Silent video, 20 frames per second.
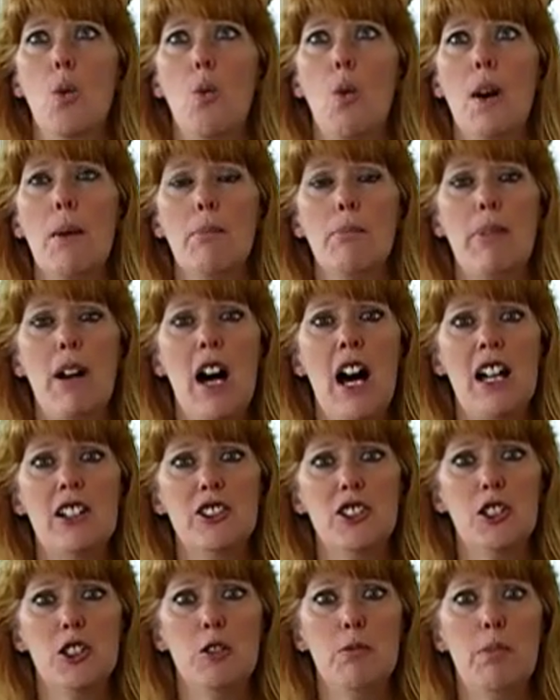one
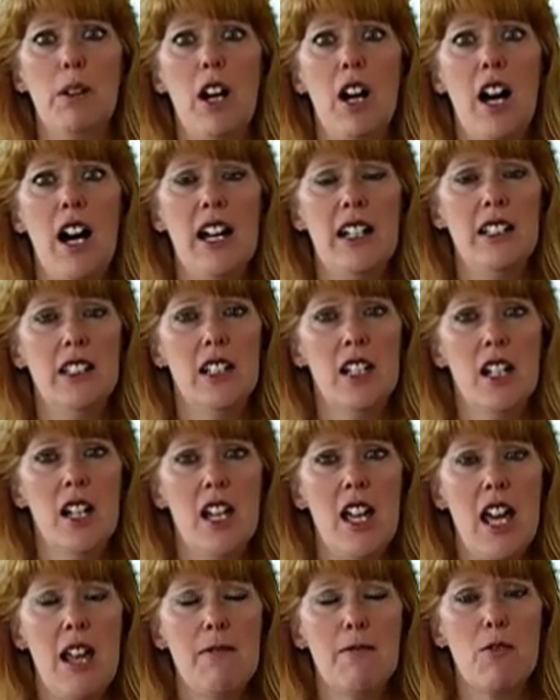pot, two pot,
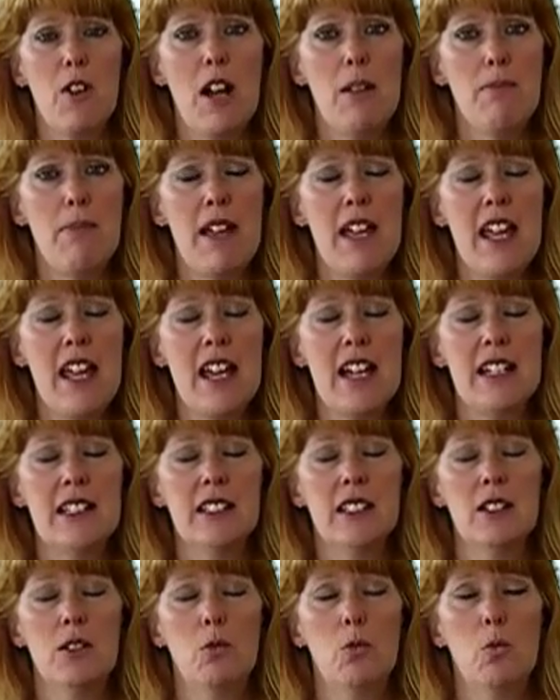a fry
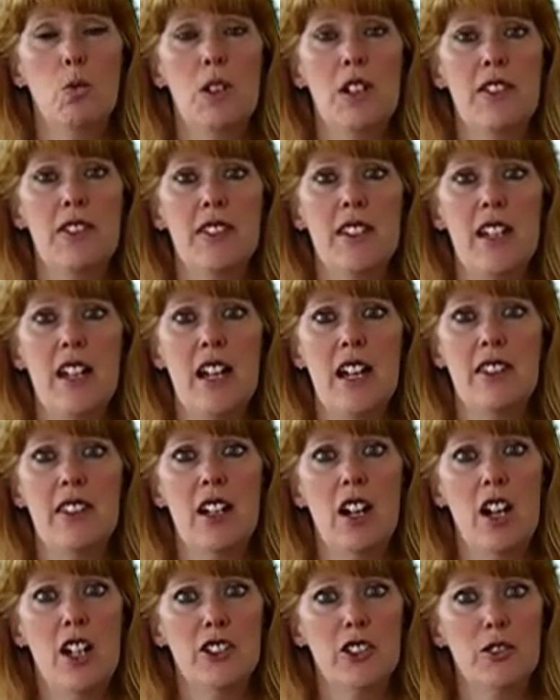pan with the,
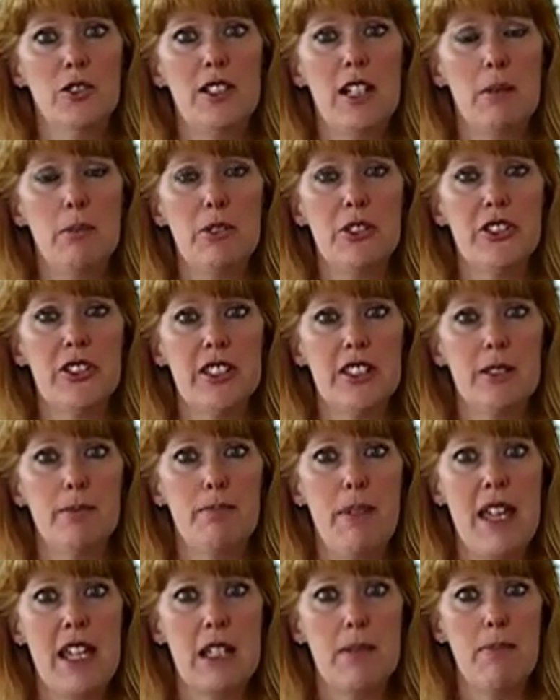that also doubles as
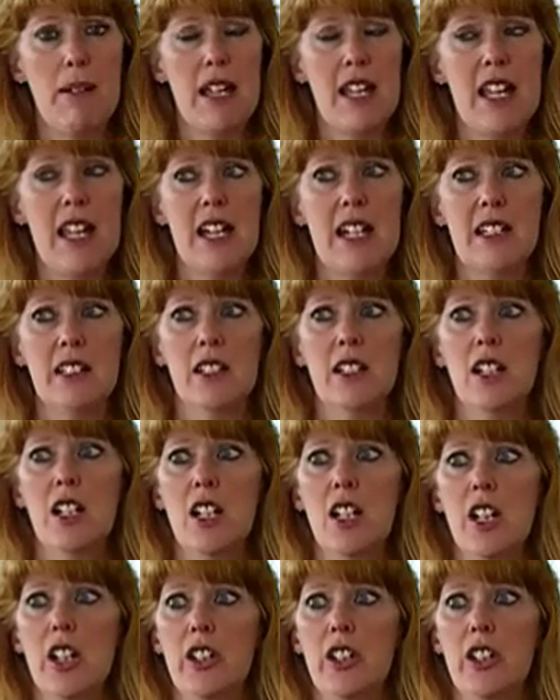a bake pan.